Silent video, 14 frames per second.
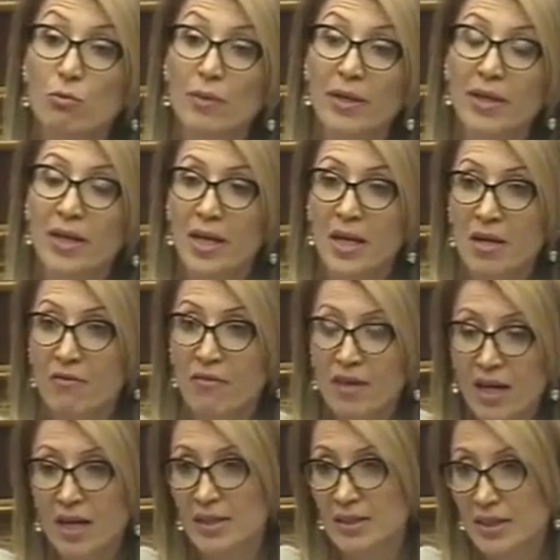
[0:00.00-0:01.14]
are
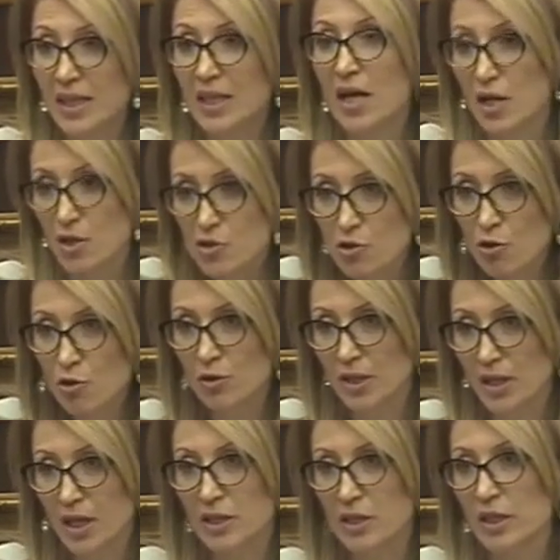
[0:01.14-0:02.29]
not
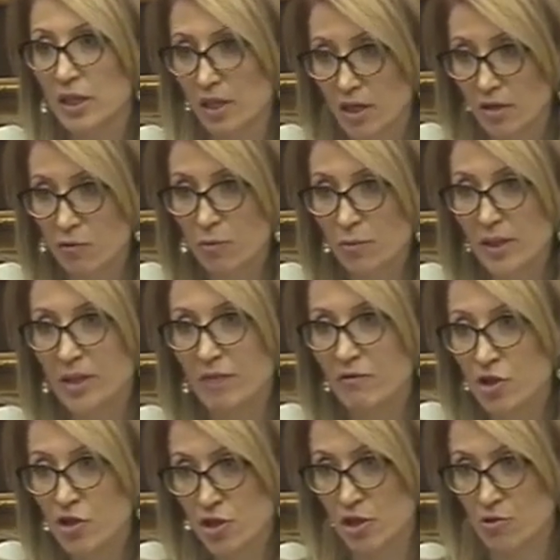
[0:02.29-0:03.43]
delivering. So we have to
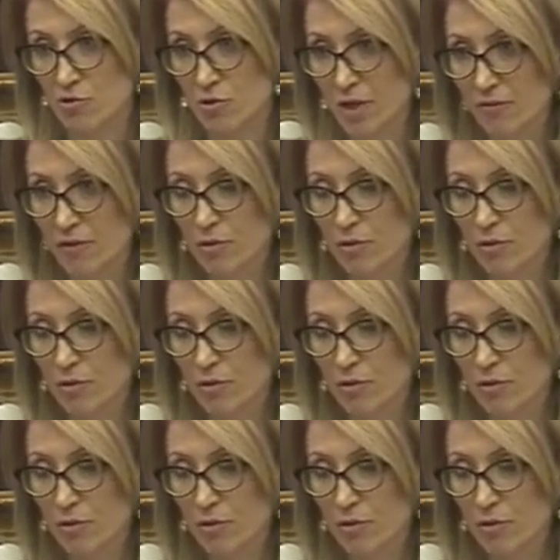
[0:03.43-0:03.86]
see